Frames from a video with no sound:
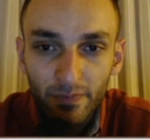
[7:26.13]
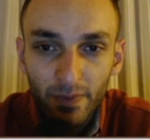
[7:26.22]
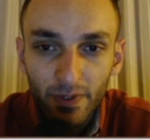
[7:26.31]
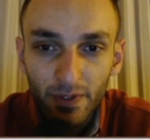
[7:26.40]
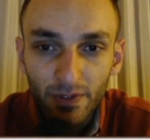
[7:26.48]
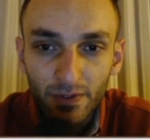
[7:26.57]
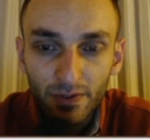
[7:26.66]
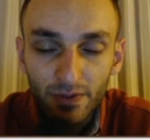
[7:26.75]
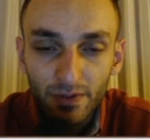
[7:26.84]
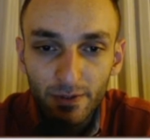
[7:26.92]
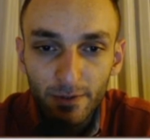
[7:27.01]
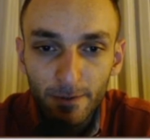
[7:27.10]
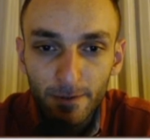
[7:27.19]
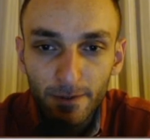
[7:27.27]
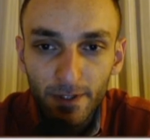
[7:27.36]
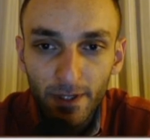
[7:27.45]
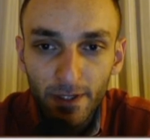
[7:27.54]
And
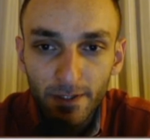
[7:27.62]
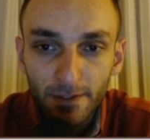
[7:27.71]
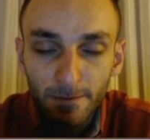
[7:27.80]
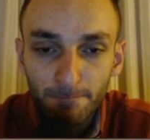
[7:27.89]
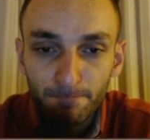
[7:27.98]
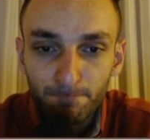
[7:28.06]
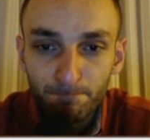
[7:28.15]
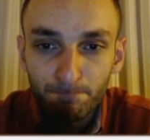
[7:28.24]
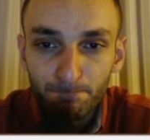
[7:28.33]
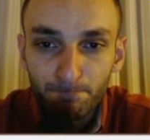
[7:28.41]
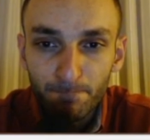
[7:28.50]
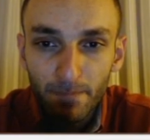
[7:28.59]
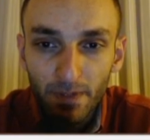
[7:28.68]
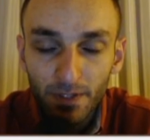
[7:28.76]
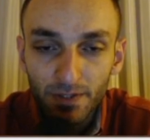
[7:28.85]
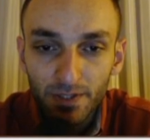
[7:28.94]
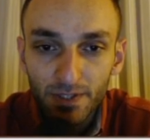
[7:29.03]
again,
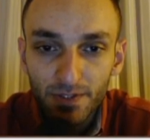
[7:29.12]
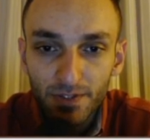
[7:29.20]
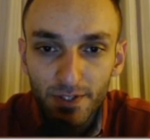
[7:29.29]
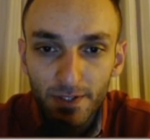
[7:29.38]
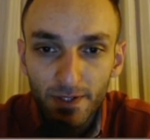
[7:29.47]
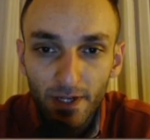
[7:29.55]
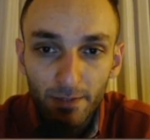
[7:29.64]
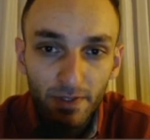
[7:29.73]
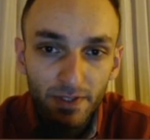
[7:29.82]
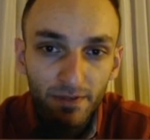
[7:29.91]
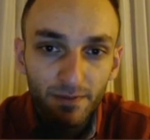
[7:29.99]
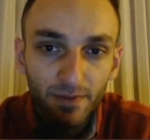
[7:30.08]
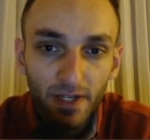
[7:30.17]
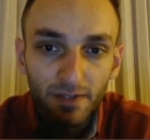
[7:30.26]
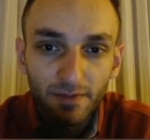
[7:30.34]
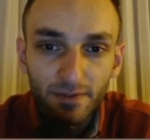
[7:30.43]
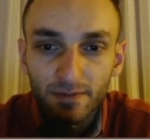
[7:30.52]
I didn't see. I played
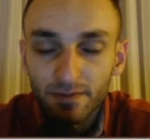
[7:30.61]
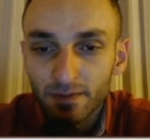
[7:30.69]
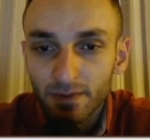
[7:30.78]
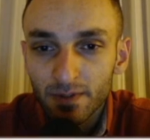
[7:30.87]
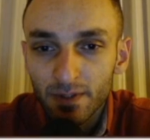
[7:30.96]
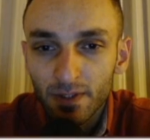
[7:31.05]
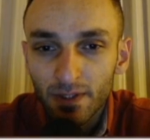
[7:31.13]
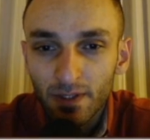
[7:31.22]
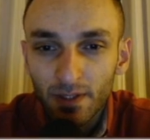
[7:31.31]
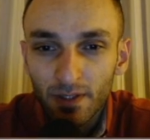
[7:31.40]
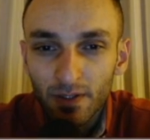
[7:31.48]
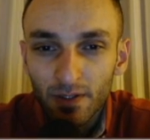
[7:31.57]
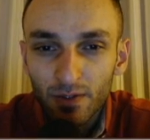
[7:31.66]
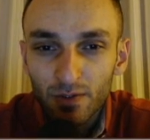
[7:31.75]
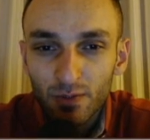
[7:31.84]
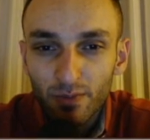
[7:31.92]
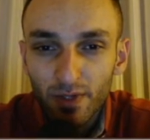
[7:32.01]
f5.
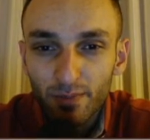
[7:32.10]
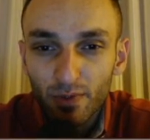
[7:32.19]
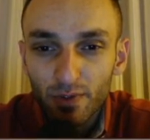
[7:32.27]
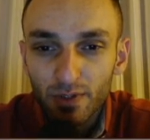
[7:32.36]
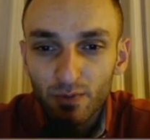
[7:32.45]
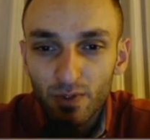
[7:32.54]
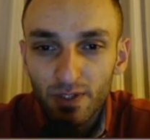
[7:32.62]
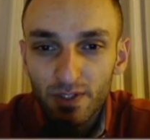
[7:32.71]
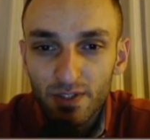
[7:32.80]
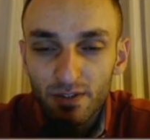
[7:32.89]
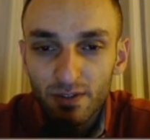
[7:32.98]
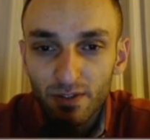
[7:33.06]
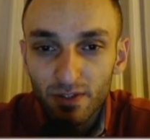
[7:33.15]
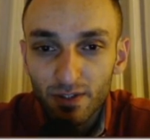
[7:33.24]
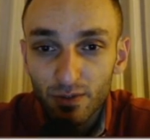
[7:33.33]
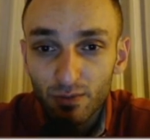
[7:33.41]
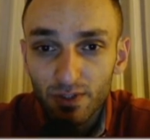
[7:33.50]
So my point was,
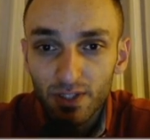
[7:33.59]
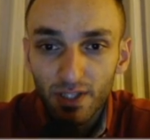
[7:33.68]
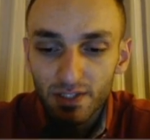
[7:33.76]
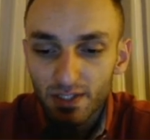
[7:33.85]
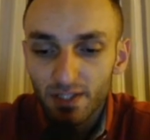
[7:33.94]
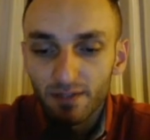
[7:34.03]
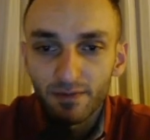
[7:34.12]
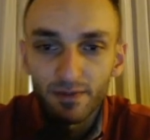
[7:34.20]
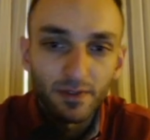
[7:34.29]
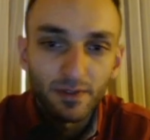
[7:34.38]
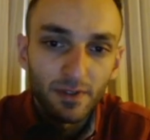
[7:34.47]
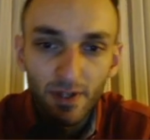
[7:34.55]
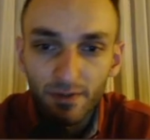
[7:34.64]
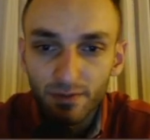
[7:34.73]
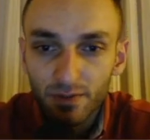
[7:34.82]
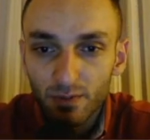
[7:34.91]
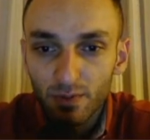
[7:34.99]
he took it takes f.
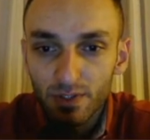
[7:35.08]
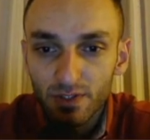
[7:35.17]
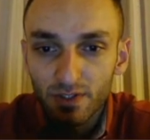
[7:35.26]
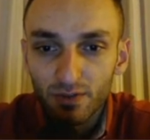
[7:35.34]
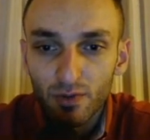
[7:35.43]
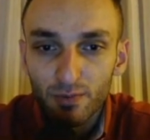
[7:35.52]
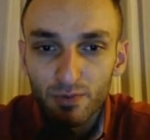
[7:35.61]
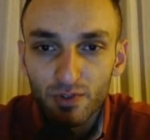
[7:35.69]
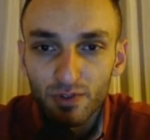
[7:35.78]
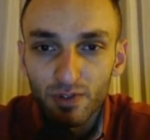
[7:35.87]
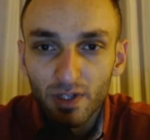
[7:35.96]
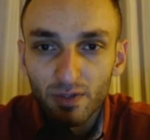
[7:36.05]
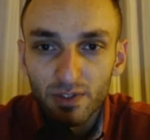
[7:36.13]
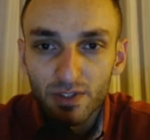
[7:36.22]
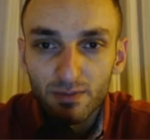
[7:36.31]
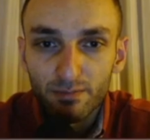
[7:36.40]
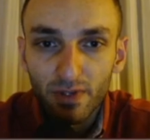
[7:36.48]
F3 was another option. I
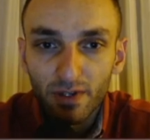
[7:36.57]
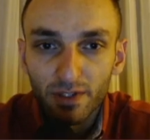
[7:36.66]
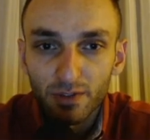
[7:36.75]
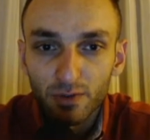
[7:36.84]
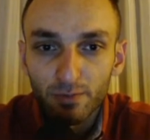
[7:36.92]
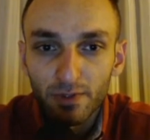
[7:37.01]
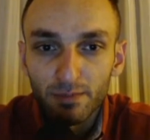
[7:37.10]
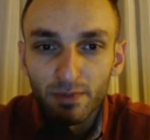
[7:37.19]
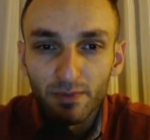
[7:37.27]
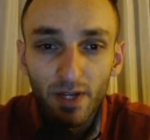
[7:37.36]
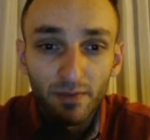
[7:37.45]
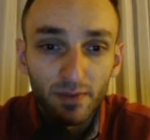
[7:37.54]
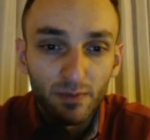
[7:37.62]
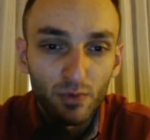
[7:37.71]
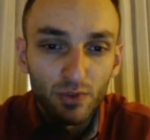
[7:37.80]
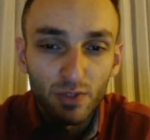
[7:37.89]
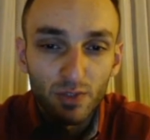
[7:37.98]
was planning to play b5. If
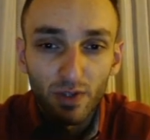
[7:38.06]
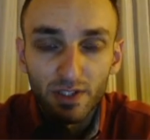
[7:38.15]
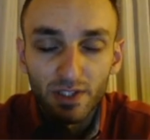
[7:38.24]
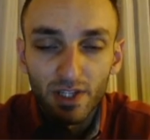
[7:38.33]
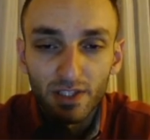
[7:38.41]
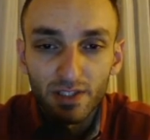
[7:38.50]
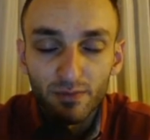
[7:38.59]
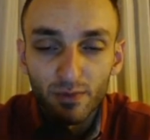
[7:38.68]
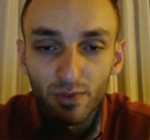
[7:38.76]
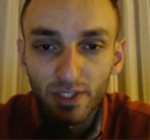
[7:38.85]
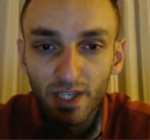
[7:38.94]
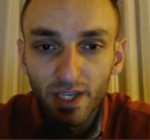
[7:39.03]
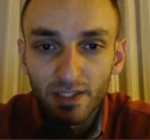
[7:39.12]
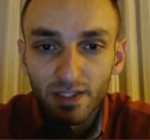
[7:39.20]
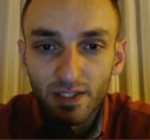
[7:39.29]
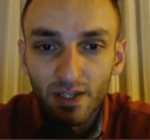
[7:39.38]
rook c1, then knight f4 again.